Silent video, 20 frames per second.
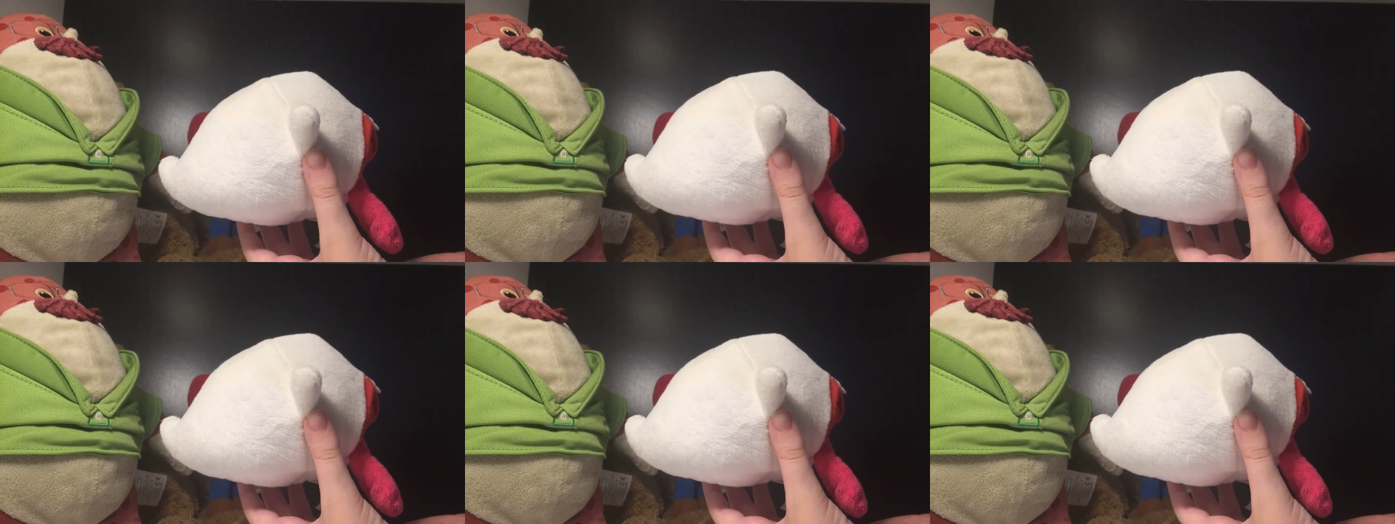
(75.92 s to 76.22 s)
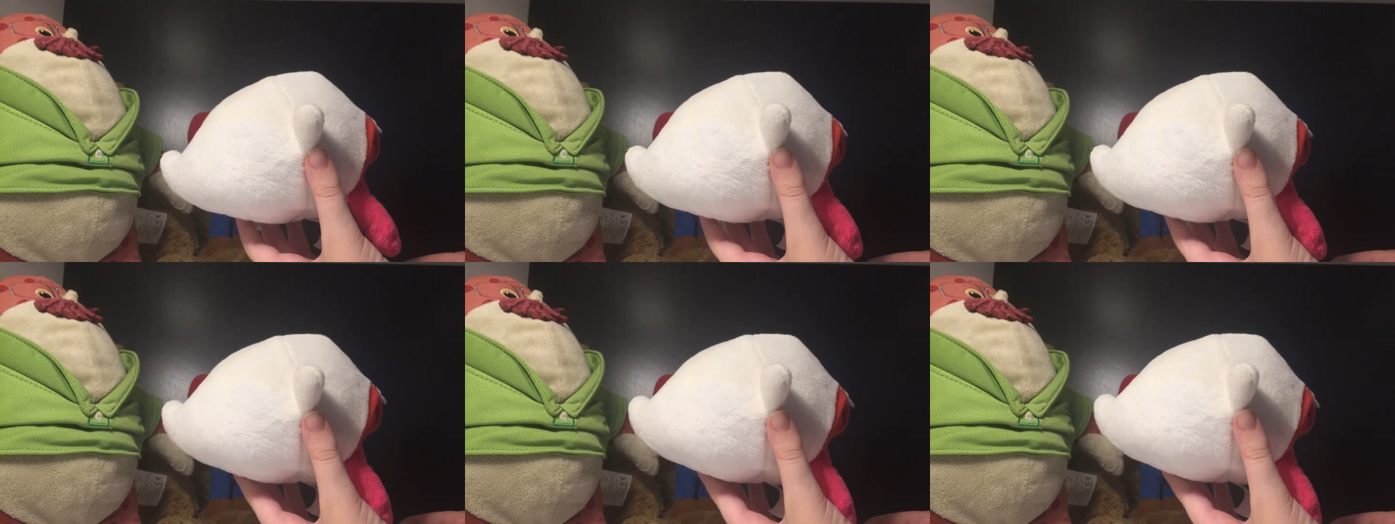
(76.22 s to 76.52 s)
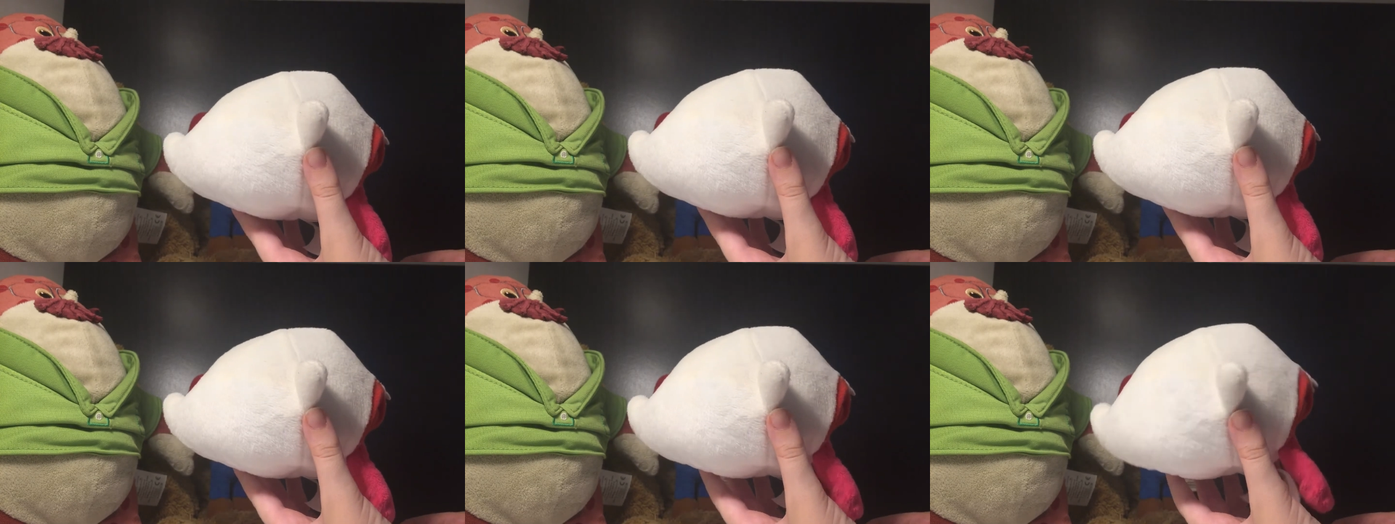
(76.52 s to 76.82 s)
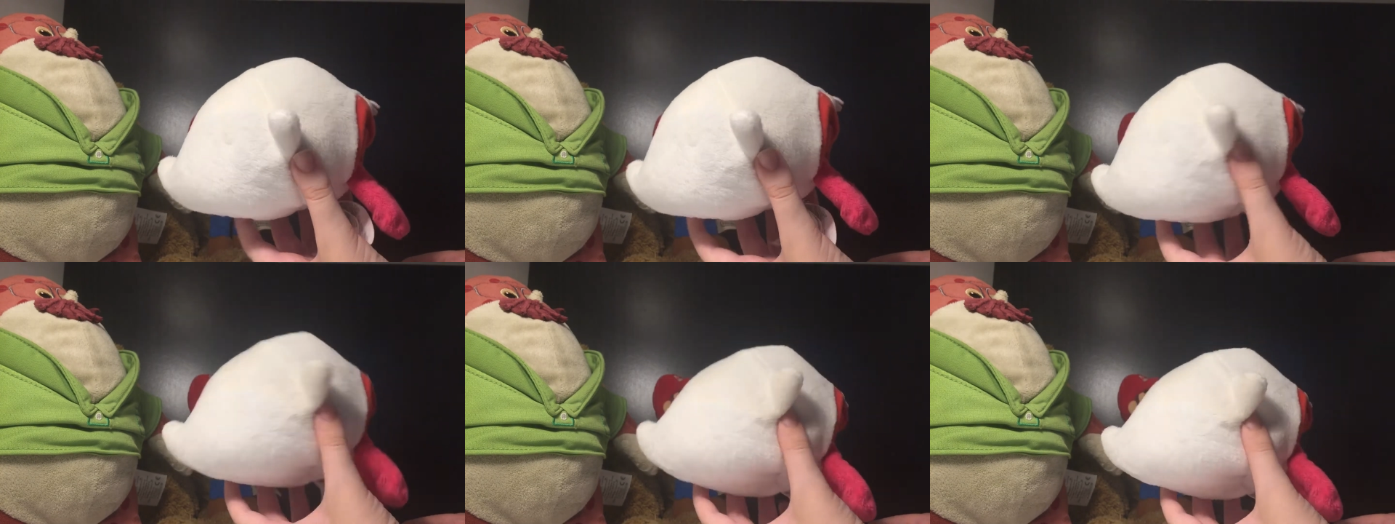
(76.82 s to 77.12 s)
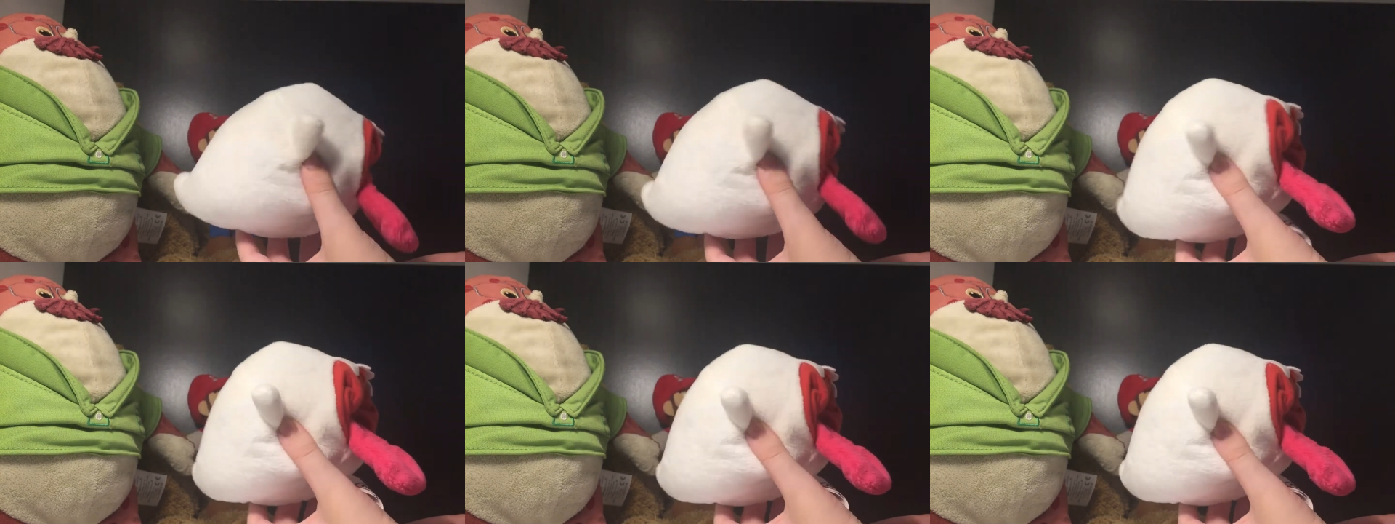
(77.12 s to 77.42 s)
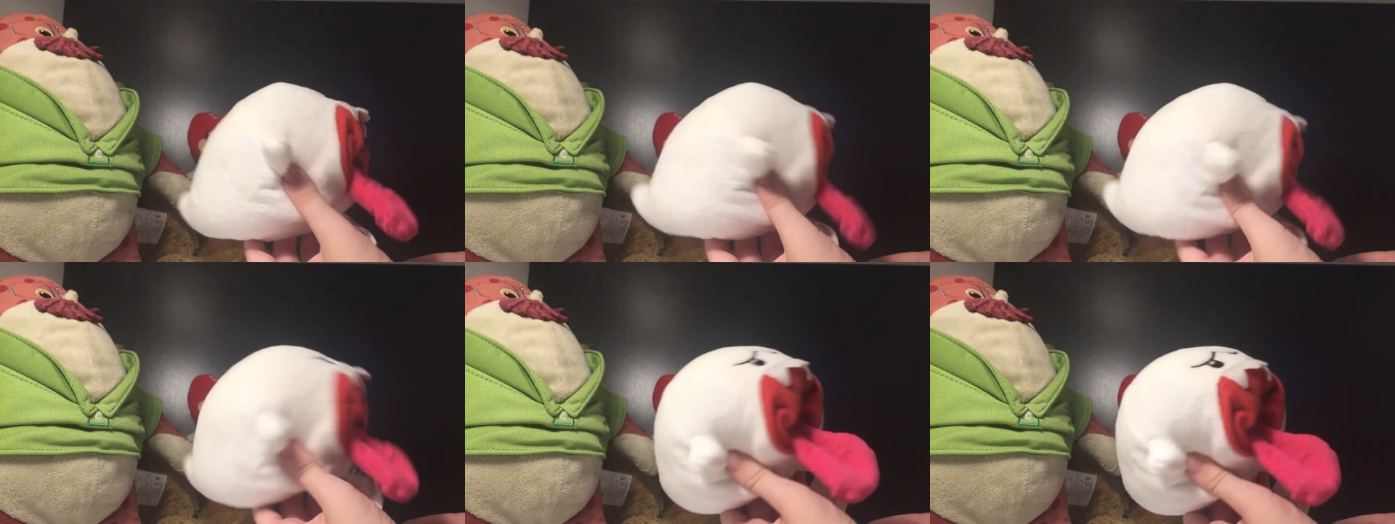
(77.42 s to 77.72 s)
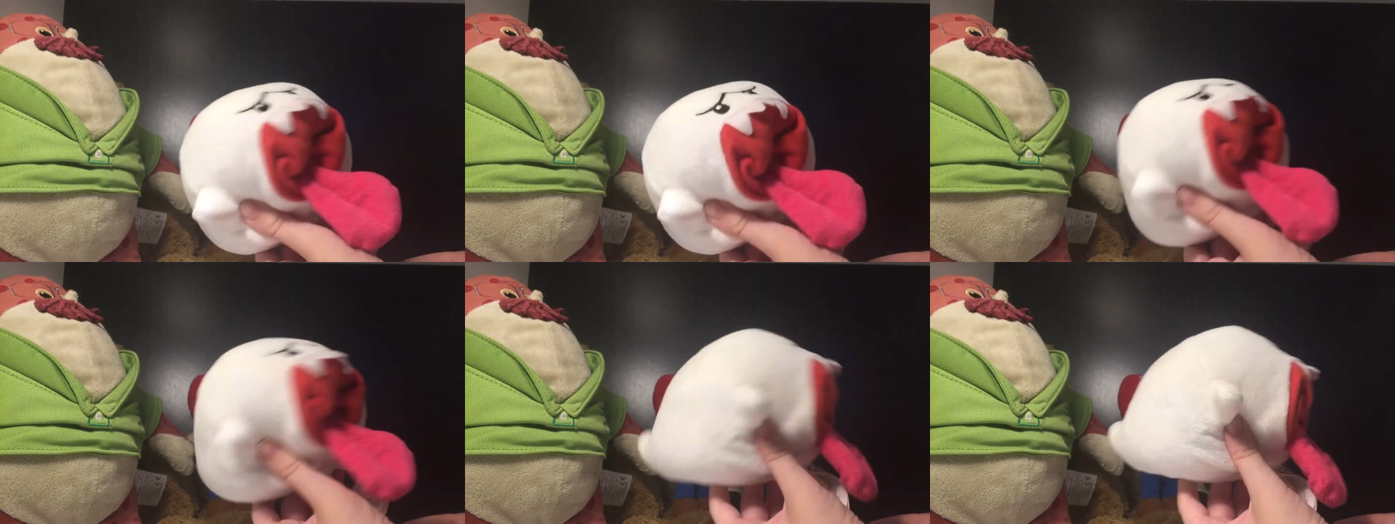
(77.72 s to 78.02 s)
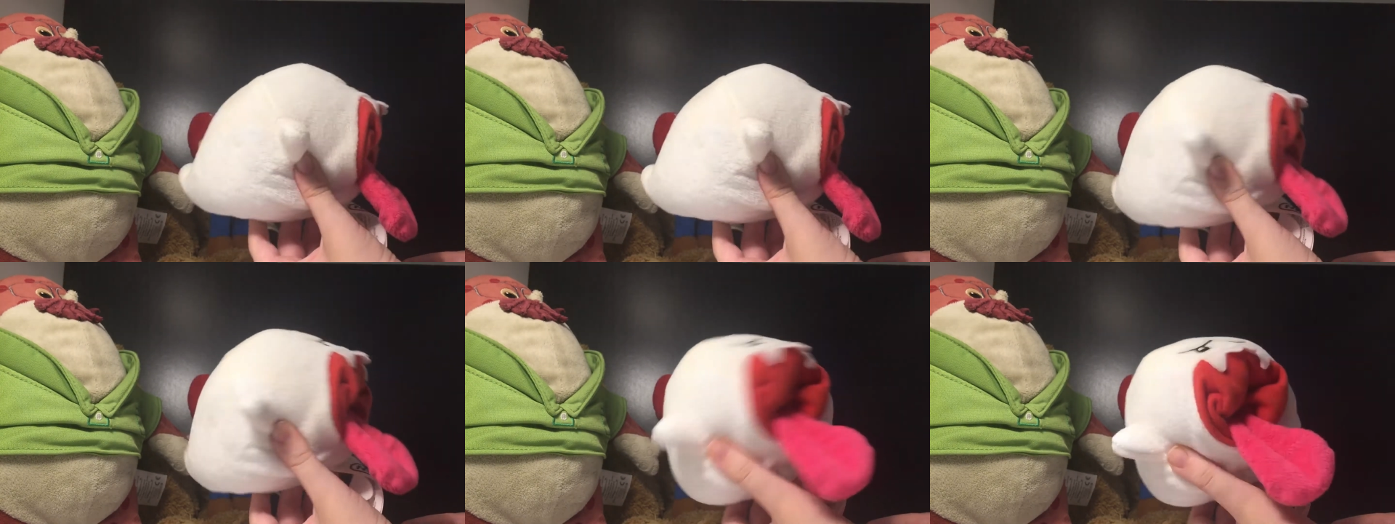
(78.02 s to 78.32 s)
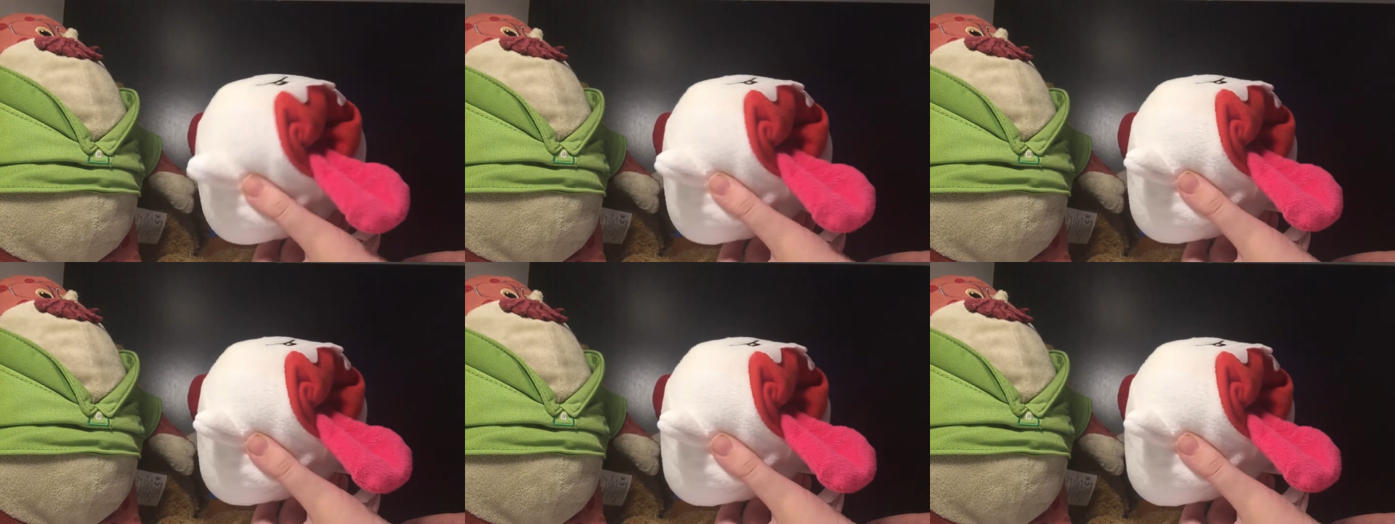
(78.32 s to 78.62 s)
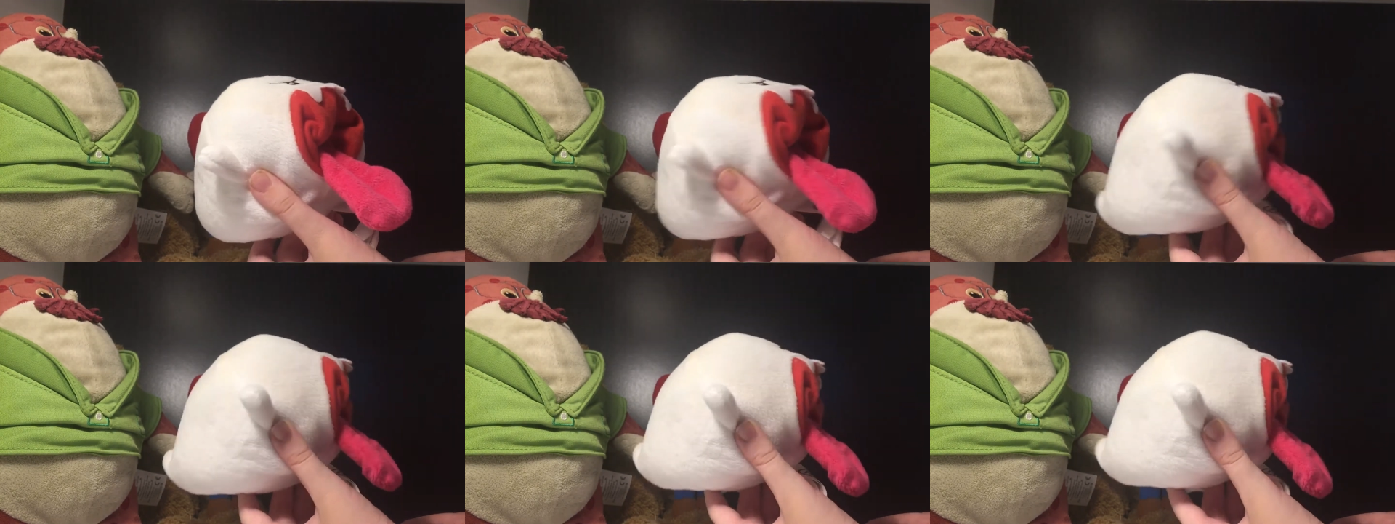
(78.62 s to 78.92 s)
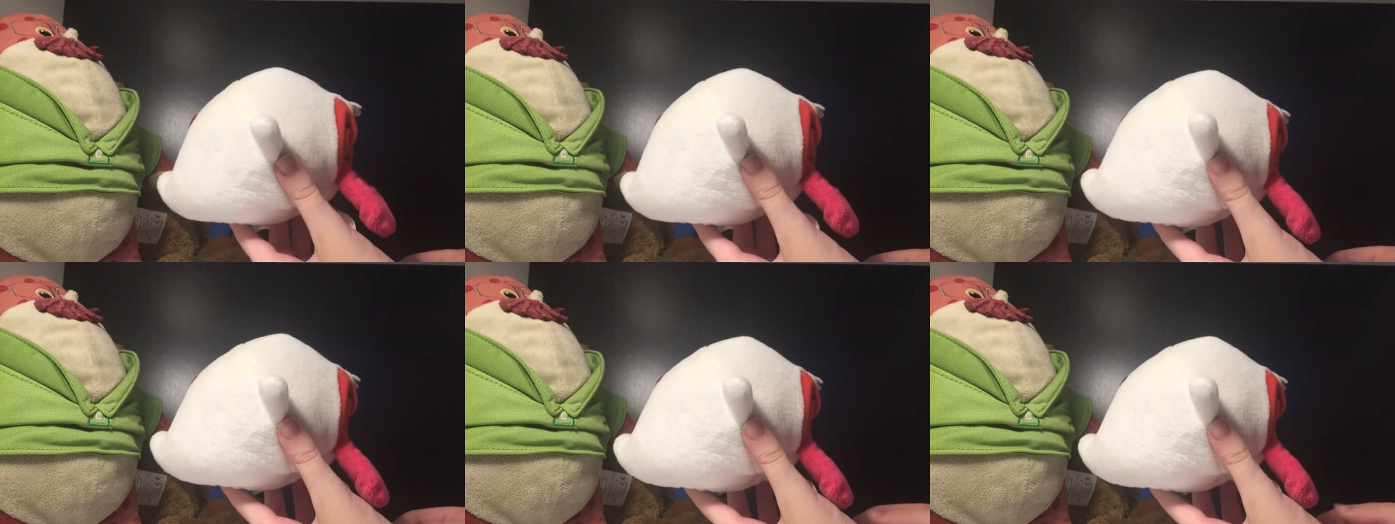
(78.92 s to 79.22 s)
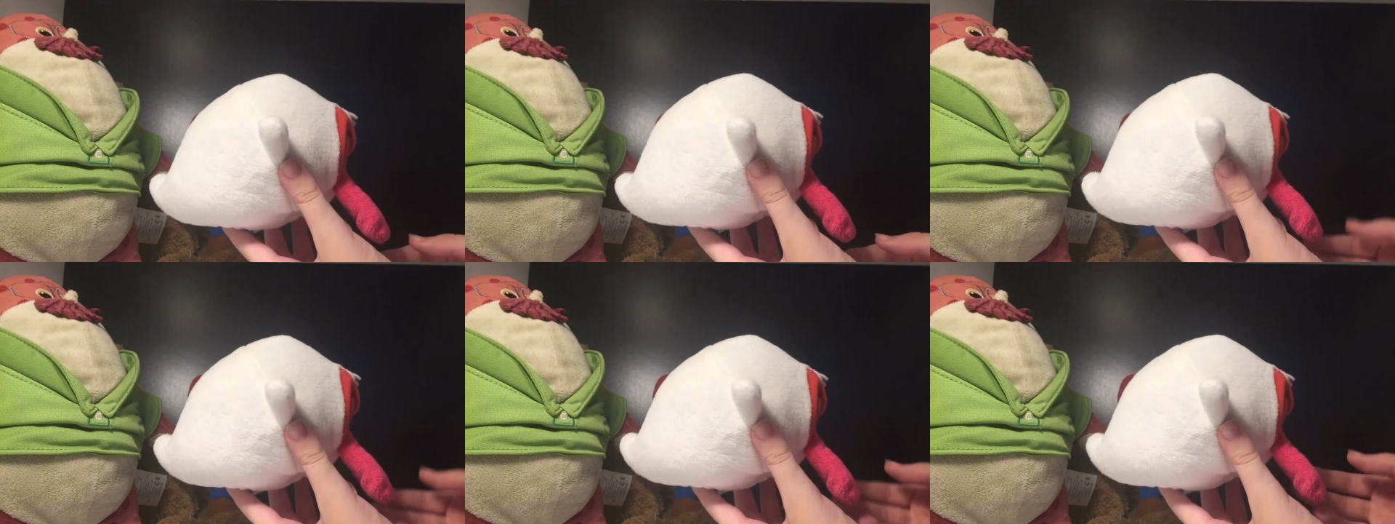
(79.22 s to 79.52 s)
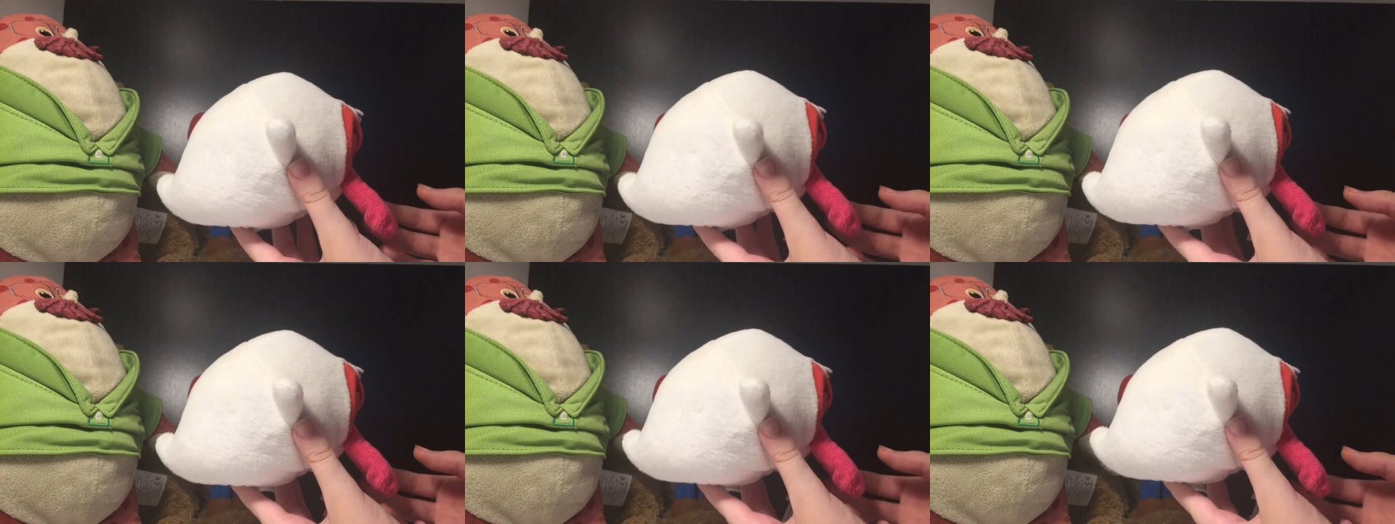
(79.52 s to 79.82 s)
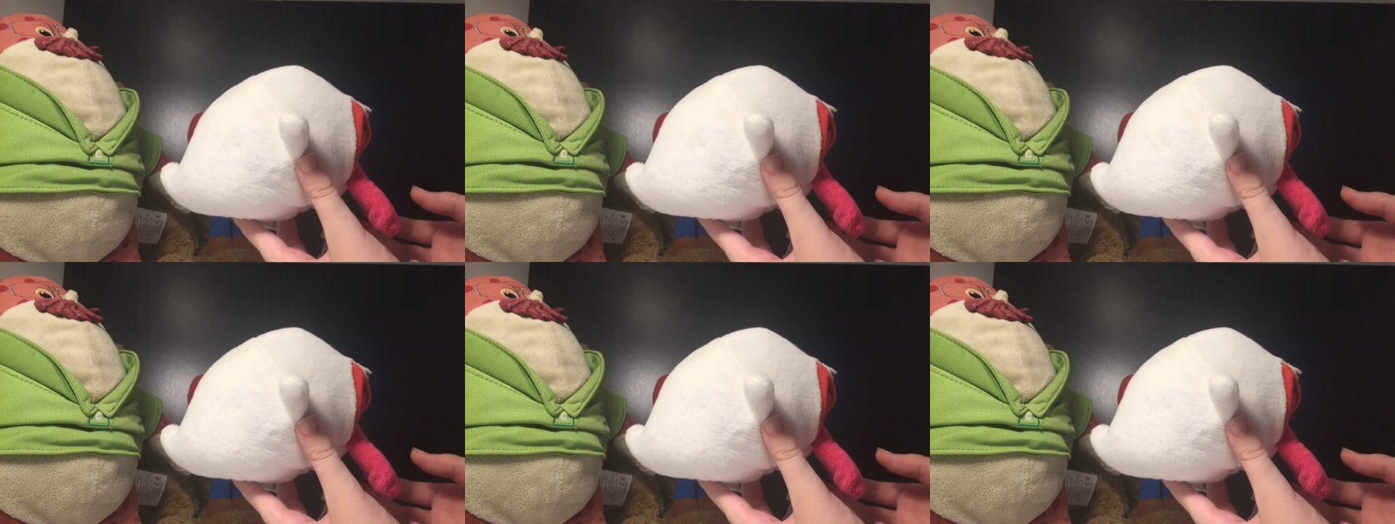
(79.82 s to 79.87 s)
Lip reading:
No face is visible, so there are no lips to read.